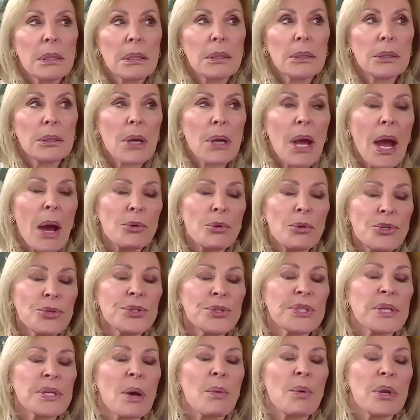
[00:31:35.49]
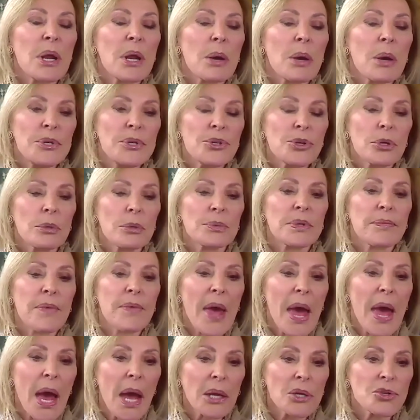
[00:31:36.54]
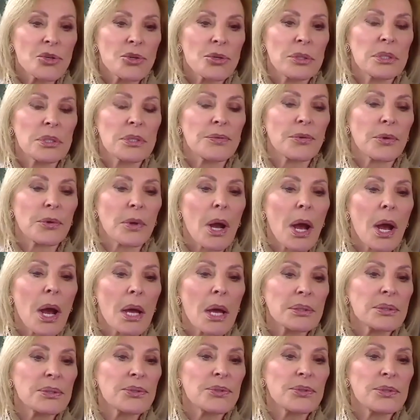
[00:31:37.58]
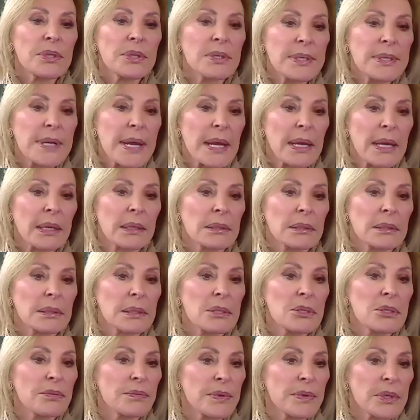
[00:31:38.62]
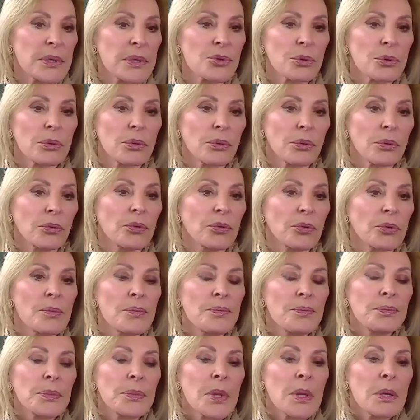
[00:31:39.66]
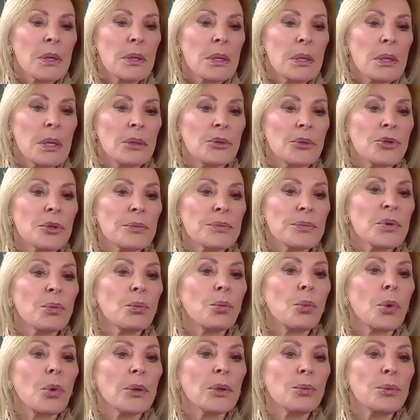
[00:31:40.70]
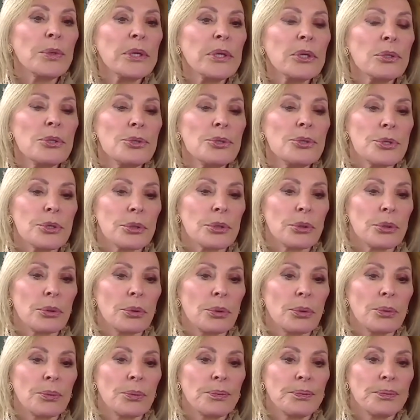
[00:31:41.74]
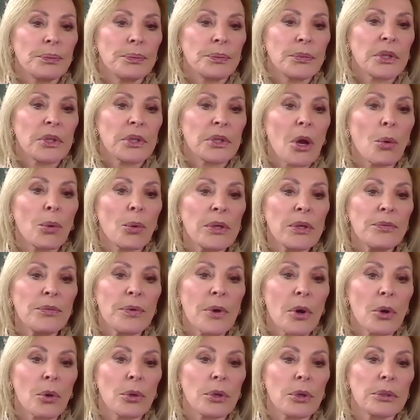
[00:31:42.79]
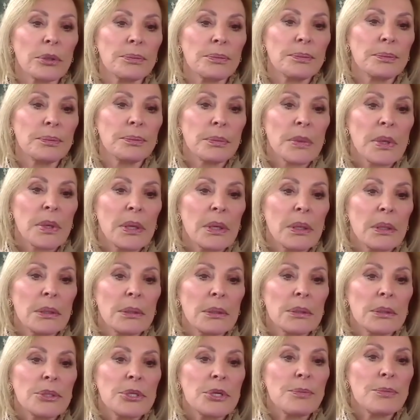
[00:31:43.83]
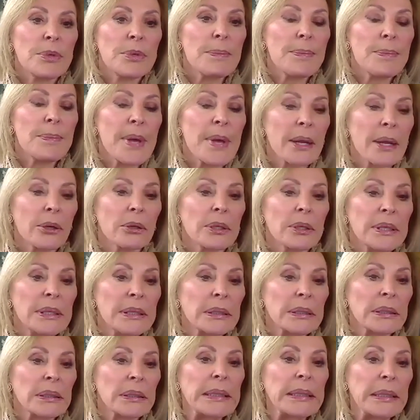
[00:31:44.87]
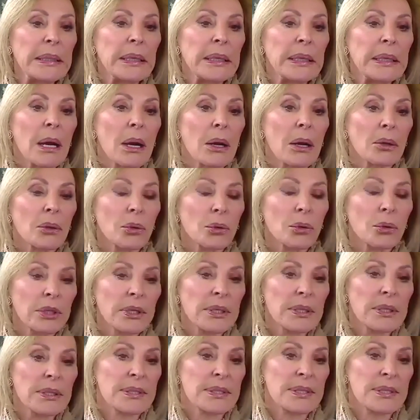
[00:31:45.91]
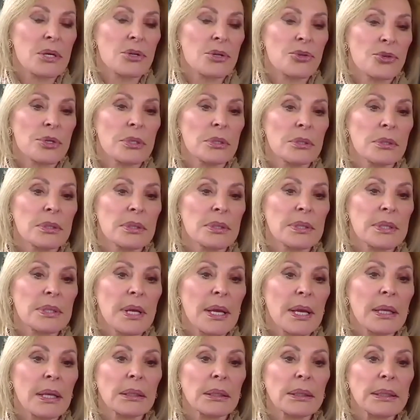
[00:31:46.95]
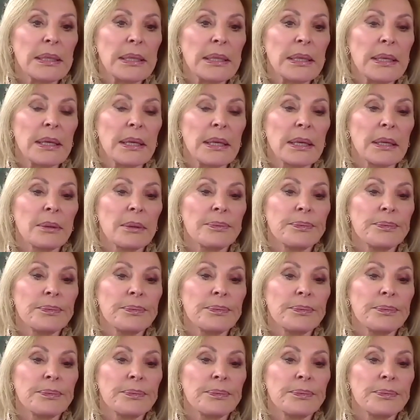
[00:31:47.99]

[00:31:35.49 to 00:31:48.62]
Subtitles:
how would you sum it up in terms of actions for us to take as individuals in terms of what we could do going forward to be better in leading our organizations and leading